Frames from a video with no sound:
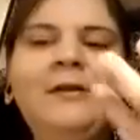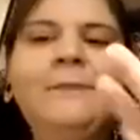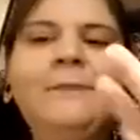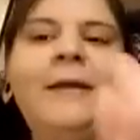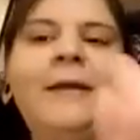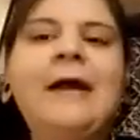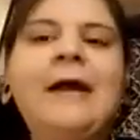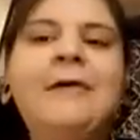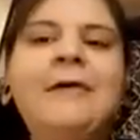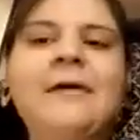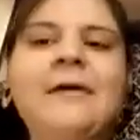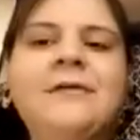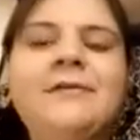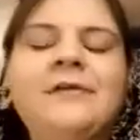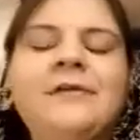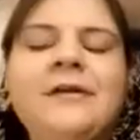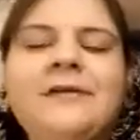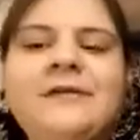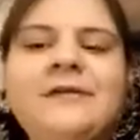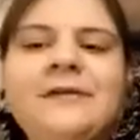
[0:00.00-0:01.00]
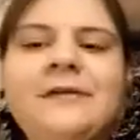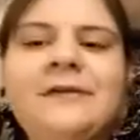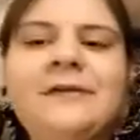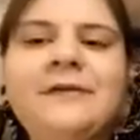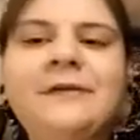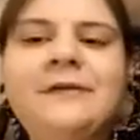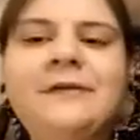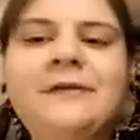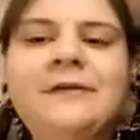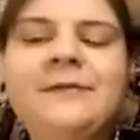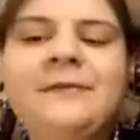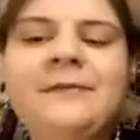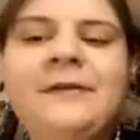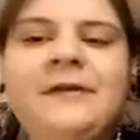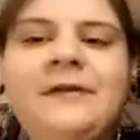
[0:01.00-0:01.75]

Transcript: background dressing, so to speak.